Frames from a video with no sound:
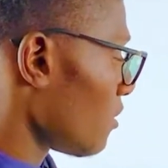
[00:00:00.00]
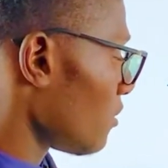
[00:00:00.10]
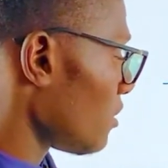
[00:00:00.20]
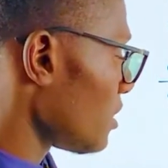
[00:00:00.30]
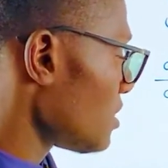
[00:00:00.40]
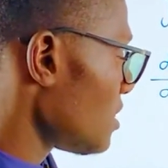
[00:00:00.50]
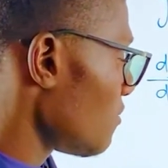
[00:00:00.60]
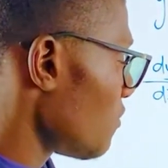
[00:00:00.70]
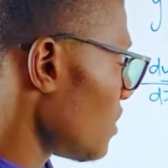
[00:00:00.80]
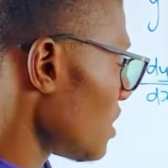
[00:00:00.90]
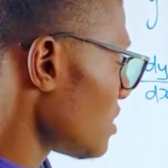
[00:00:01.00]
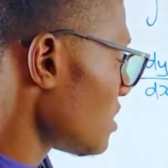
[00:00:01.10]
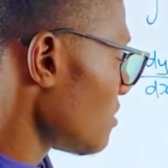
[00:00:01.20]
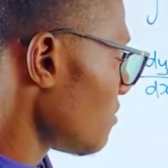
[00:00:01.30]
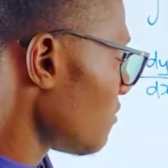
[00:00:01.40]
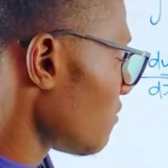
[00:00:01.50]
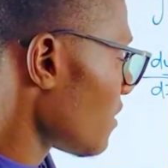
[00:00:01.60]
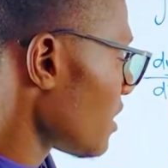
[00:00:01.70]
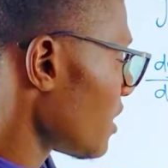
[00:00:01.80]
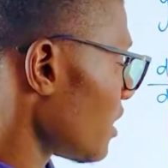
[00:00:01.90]
Let's see if we can simplify.
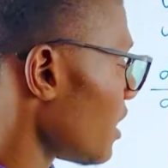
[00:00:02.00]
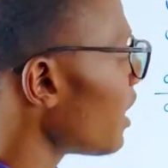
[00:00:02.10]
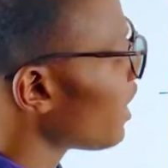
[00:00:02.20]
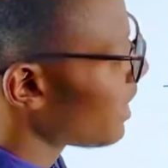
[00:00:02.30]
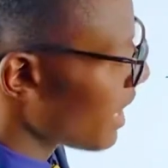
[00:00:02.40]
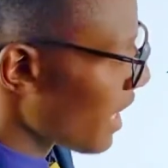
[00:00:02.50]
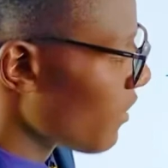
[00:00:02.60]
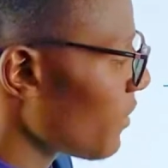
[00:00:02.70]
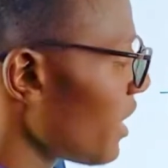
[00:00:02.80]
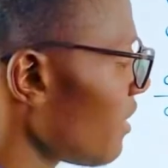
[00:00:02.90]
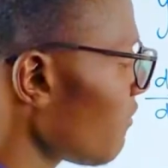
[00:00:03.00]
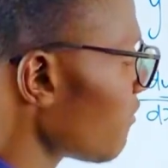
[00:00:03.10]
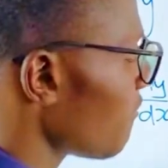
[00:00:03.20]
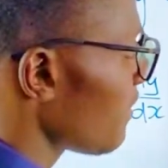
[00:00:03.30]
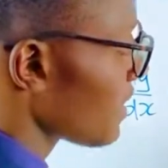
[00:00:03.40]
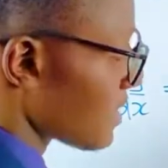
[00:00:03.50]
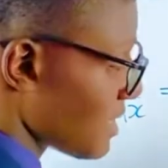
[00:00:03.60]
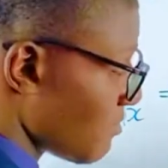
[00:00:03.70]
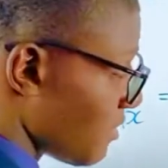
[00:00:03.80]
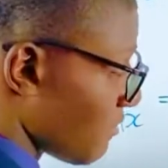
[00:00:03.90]
Yeah, we can even further
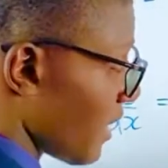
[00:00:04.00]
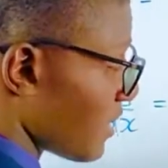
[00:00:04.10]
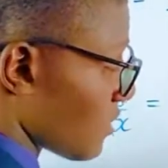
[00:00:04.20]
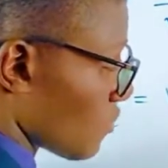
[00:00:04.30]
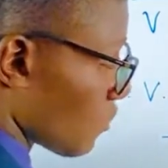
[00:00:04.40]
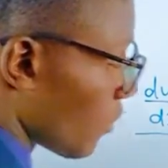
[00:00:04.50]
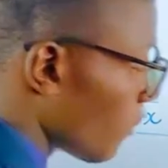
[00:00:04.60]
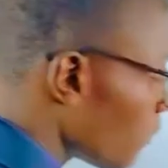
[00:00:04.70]
simplify it as well.